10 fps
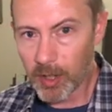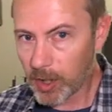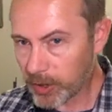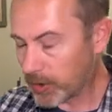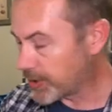
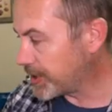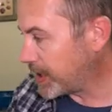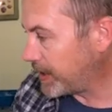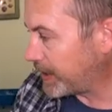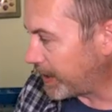You'll see
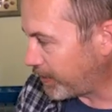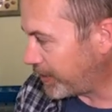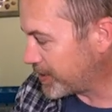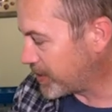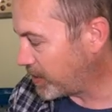the area
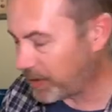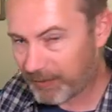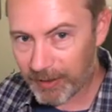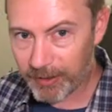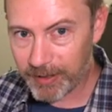is going to be
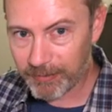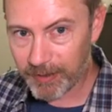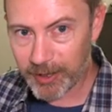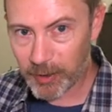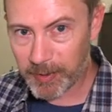very different
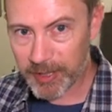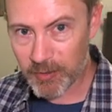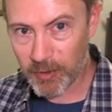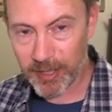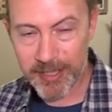here because we're
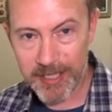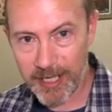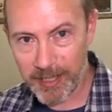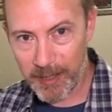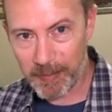going to set it
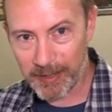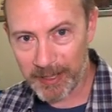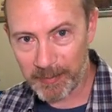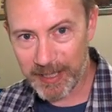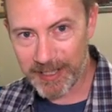up a little
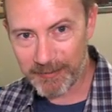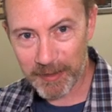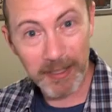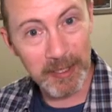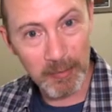bit different, a
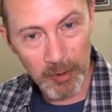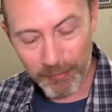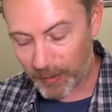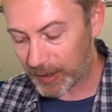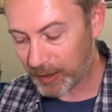little more
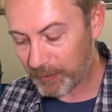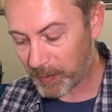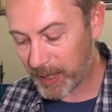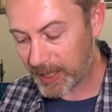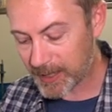friendly for
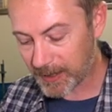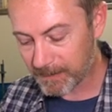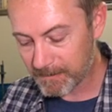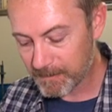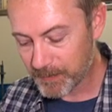painting.
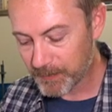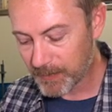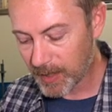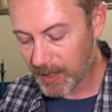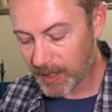
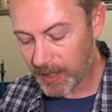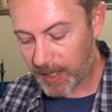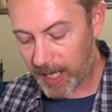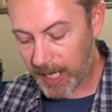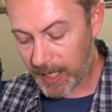
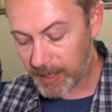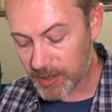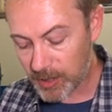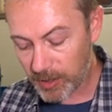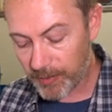And
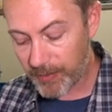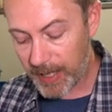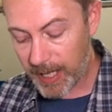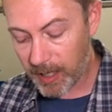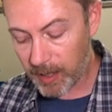
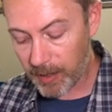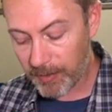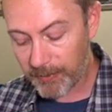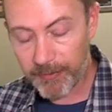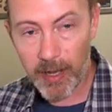then the
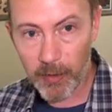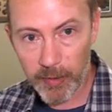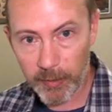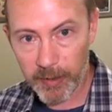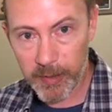following
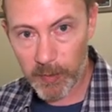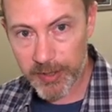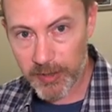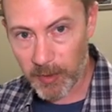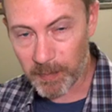week, we'll
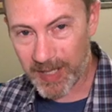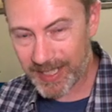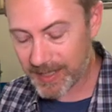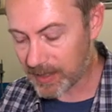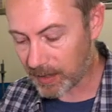start
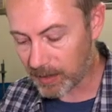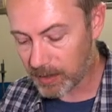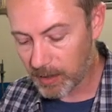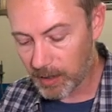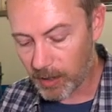painting
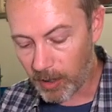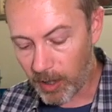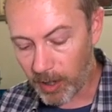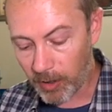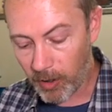
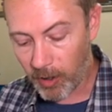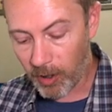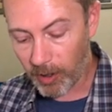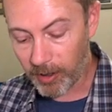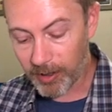on
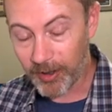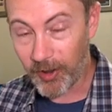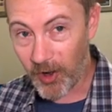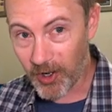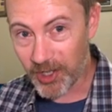our
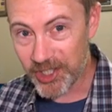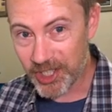large,